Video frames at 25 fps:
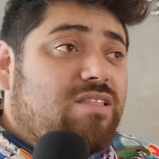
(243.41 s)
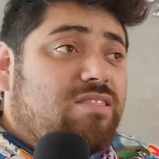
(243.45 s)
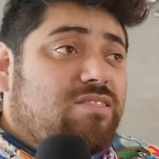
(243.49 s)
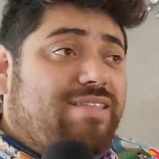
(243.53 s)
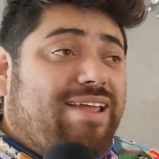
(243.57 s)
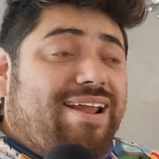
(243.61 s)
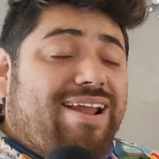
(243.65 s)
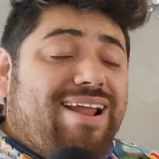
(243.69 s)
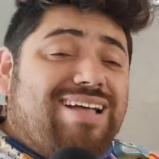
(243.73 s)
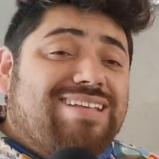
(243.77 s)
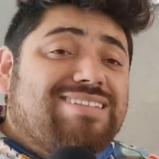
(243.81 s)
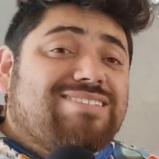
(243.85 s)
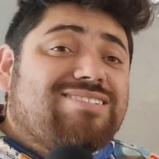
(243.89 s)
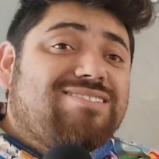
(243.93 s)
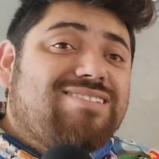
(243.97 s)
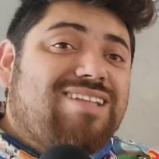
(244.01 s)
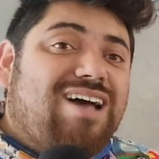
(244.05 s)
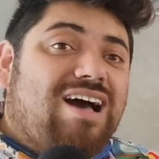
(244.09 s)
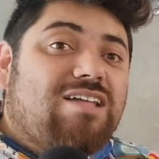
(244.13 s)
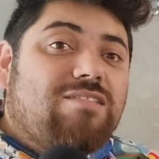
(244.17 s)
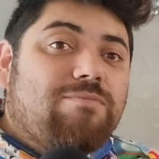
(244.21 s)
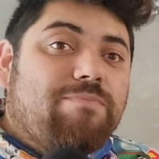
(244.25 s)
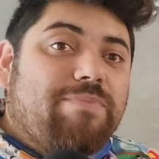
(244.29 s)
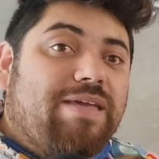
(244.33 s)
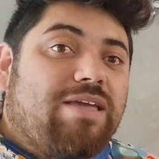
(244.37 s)
there has
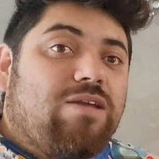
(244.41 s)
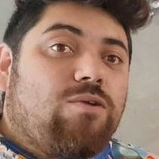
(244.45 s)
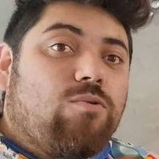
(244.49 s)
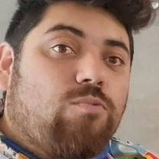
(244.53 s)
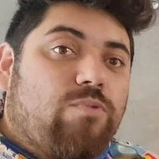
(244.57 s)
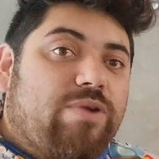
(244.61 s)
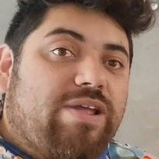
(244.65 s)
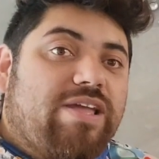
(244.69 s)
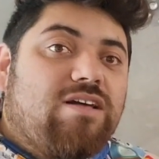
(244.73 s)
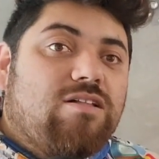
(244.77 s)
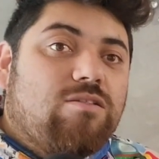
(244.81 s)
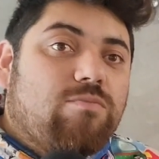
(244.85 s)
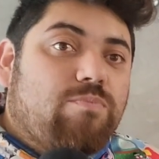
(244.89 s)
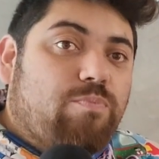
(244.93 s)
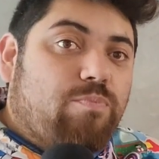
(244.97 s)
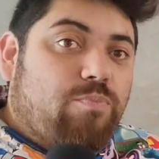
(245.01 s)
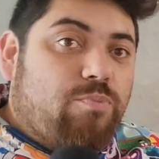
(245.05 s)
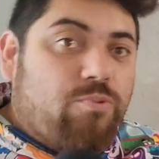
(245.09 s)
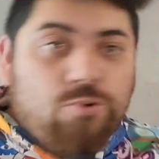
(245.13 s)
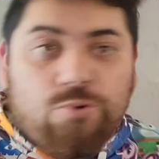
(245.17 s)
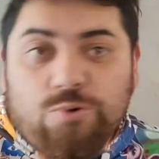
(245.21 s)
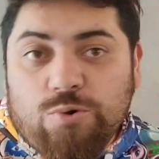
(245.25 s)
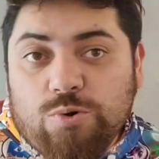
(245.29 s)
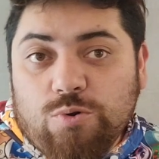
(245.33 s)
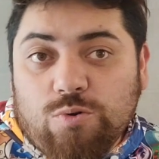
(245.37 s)
not been real
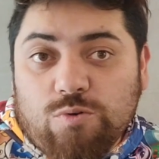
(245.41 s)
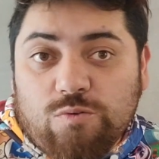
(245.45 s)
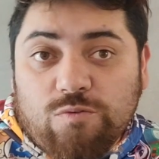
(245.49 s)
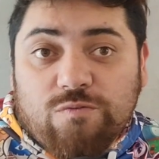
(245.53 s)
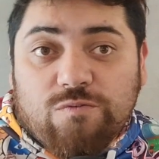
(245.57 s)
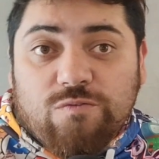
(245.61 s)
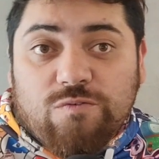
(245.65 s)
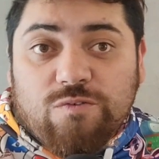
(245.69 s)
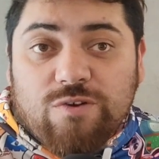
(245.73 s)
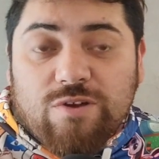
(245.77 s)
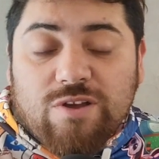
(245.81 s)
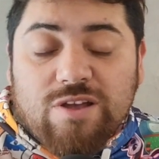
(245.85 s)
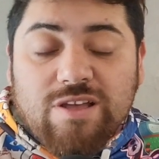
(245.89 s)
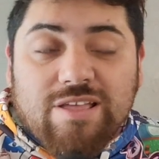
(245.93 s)
proof